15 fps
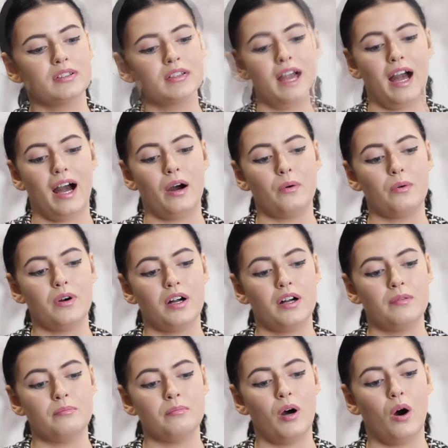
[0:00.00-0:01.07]

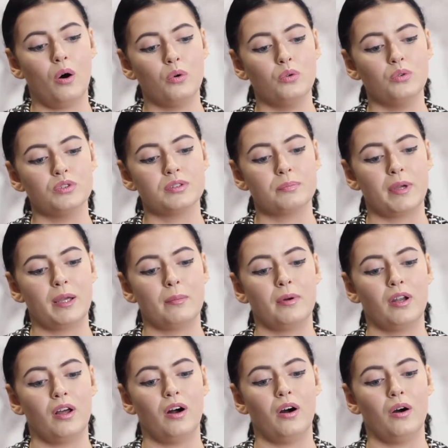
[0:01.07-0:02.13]
how old
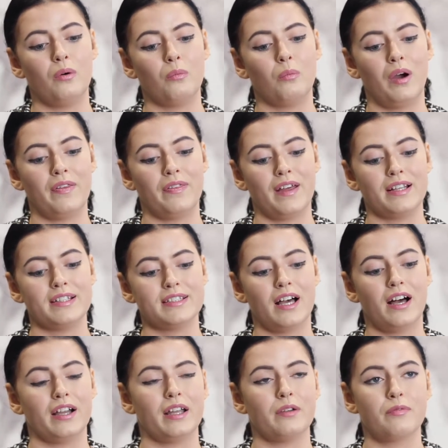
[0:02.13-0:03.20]
people are when they
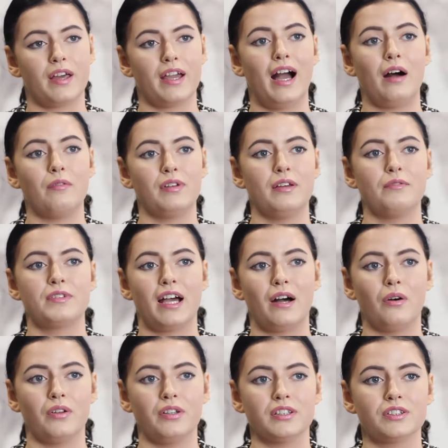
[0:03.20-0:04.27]
die if they have lived out
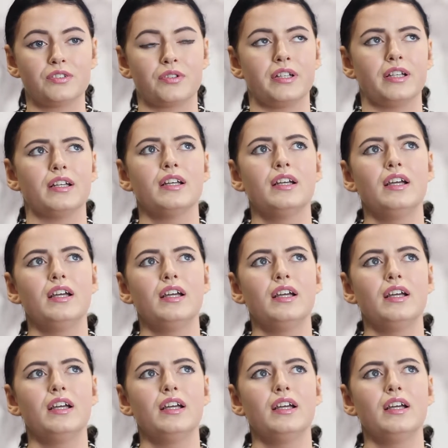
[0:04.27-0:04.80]
on the street.